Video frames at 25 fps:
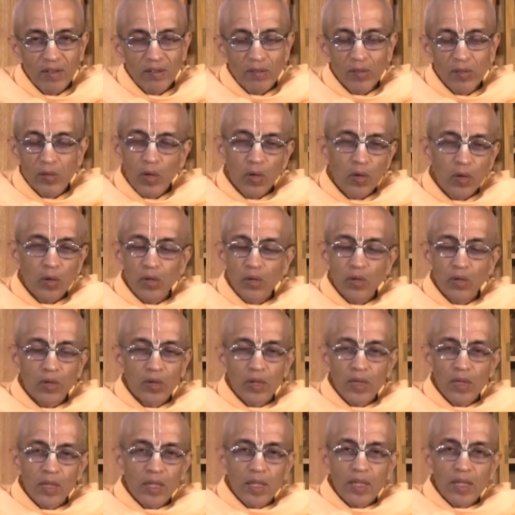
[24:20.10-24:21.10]
No
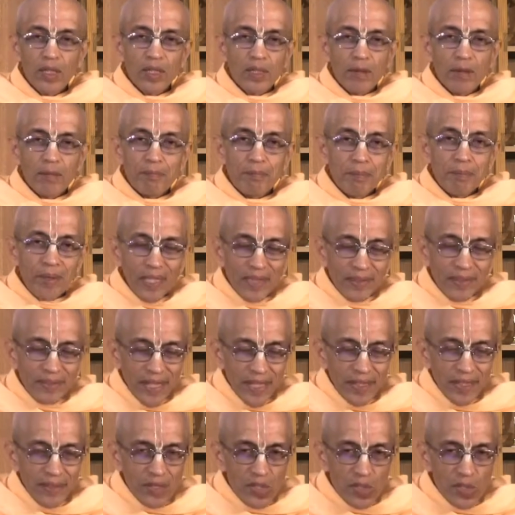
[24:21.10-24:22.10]

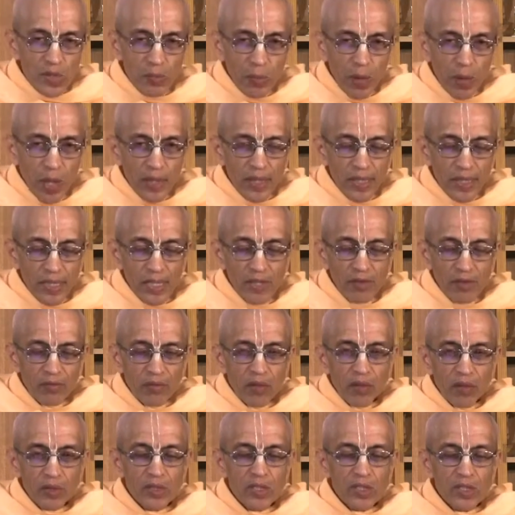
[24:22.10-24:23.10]
maintain this body
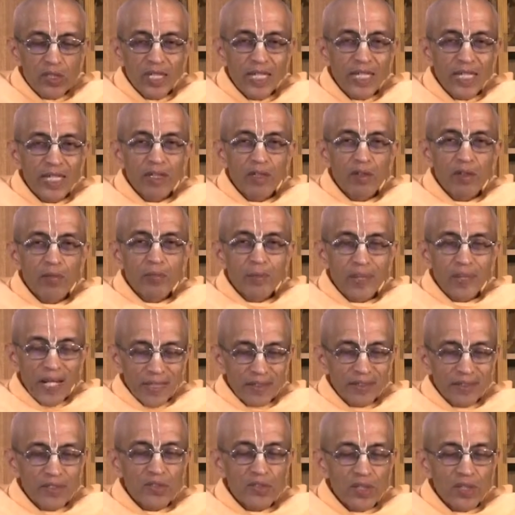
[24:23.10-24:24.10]
for the sake of
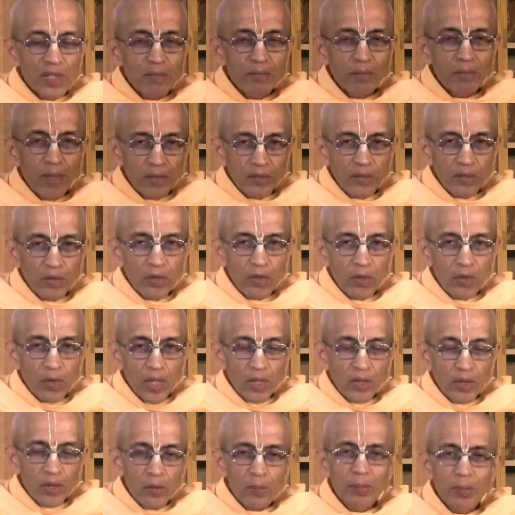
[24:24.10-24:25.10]
practicing Bhakti
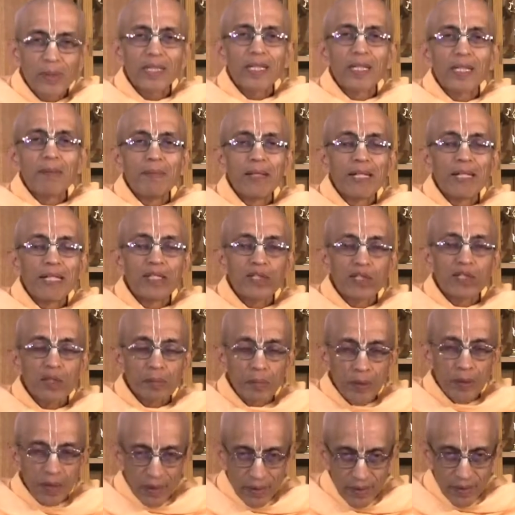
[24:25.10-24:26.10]
Yoga to become
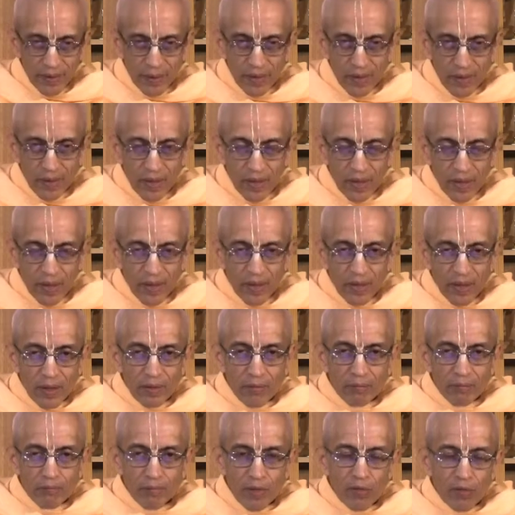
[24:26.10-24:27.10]
eligible
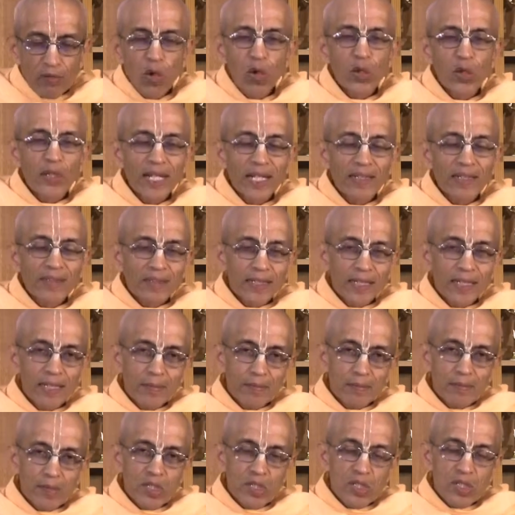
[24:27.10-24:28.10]
before death
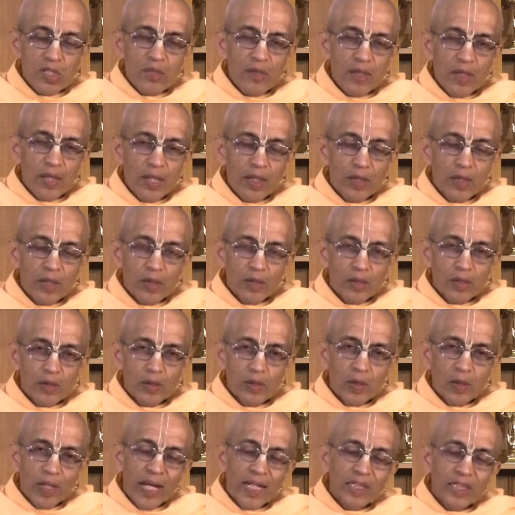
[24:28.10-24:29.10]
comes
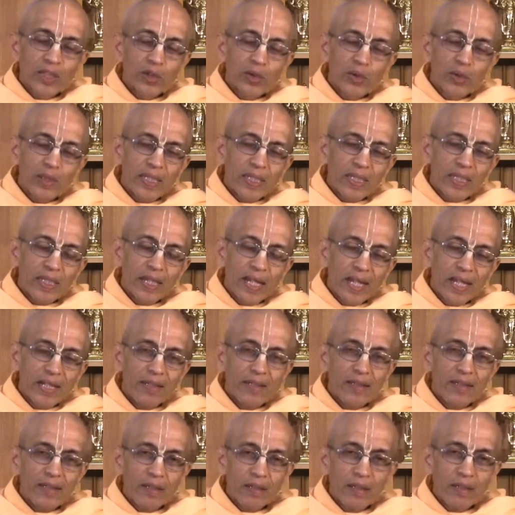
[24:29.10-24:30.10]
to actually
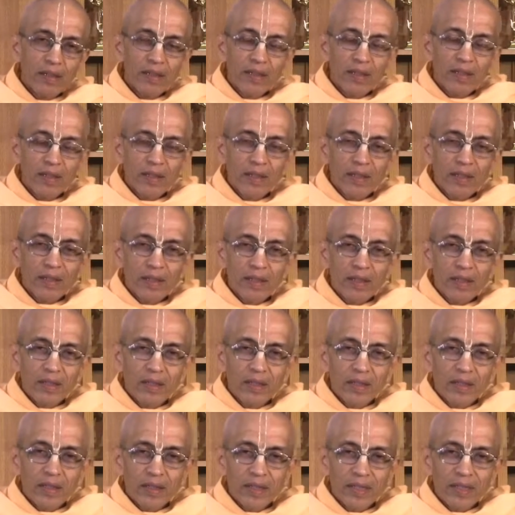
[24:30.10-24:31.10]
enter
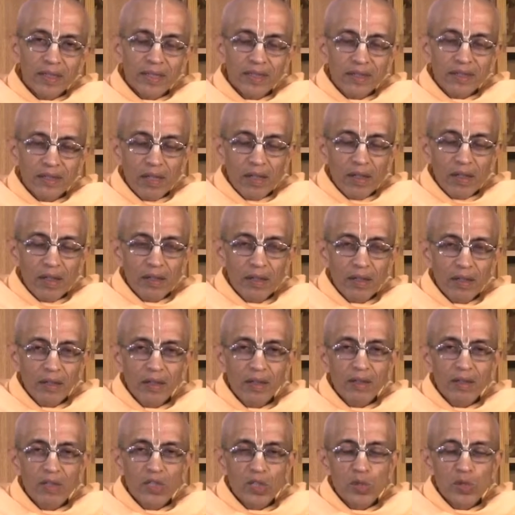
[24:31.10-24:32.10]

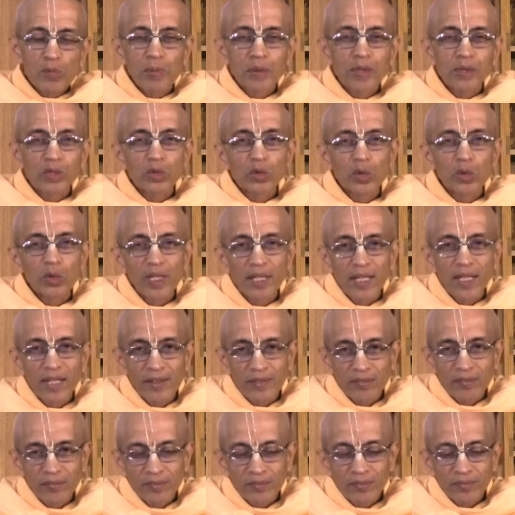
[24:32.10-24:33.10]
eternal spiritual
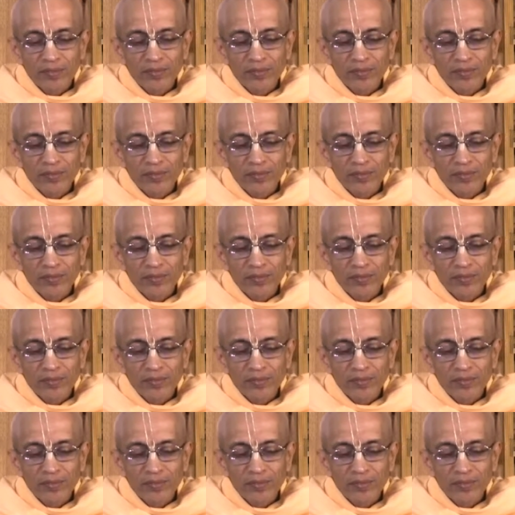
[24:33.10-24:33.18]
life.